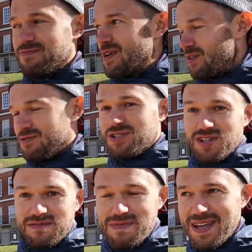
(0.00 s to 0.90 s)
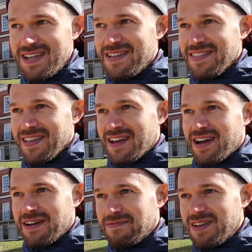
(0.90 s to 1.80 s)
as well, just me.
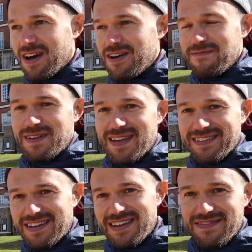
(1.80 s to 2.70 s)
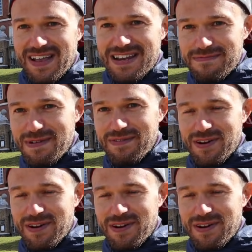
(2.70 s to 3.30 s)
Um, so yeah, hopefully that's going to give that little bit of